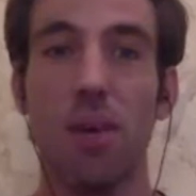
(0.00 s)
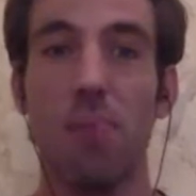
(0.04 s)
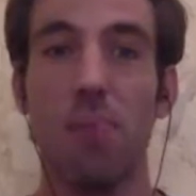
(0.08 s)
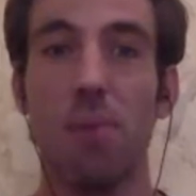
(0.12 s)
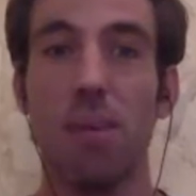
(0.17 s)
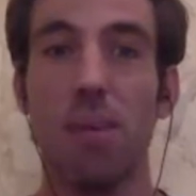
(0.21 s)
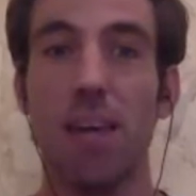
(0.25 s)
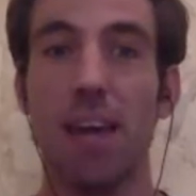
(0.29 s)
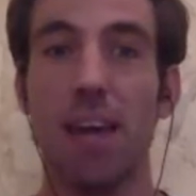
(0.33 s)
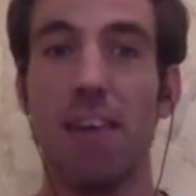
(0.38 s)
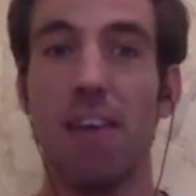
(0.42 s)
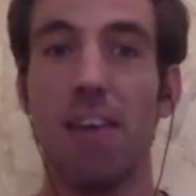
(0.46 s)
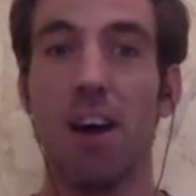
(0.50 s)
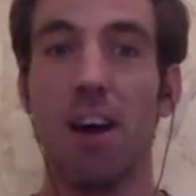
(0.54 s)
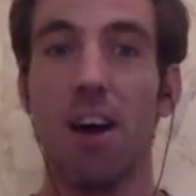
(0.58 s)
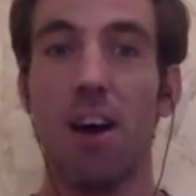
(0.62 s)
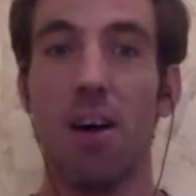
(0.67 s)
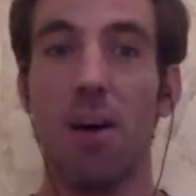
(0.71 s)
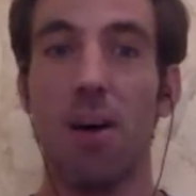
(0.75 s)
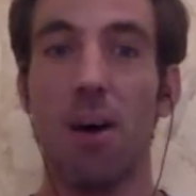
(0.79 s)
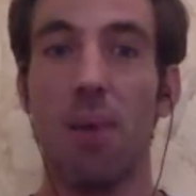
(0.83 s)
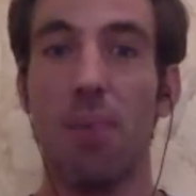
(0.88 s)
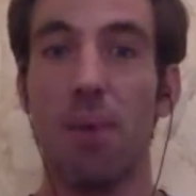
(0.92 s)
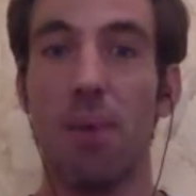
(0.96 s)
But
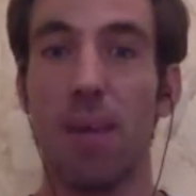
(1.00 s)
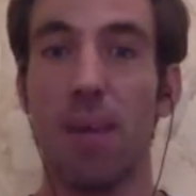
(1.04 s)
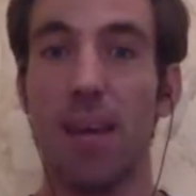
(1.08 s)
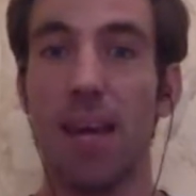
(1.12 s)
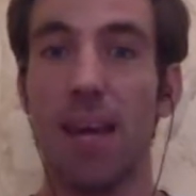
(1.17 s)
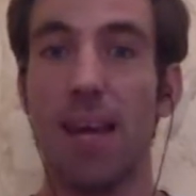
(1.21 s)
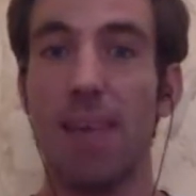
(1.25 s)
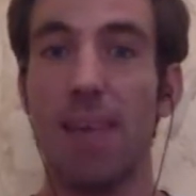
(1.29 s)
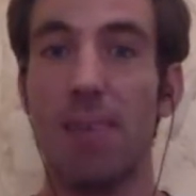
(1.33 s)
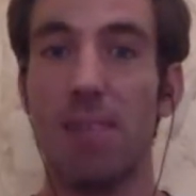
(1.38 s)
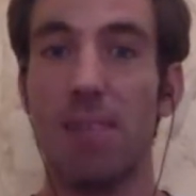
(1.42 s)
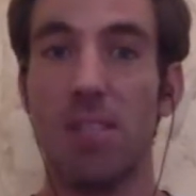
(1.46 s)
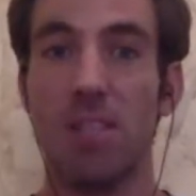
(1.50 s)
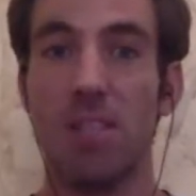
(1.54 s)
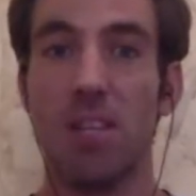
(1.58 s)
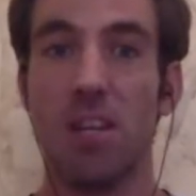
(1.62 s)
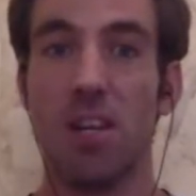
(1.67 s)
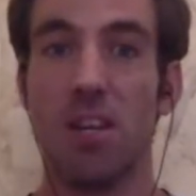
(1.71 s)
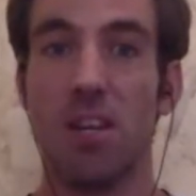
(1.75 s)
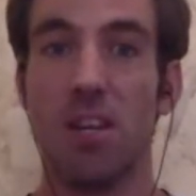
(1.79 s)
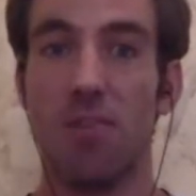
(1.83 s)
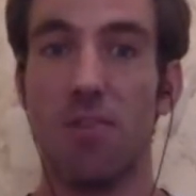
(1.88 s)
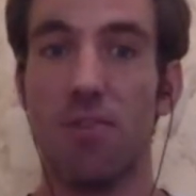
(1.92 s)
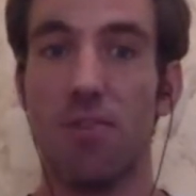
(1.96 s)
our big aim is to
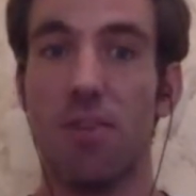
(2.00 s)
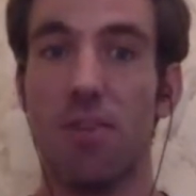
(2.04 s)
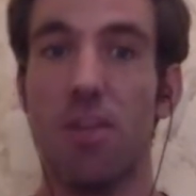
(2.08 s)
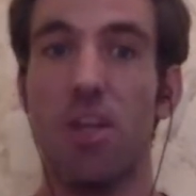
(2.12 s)
kind of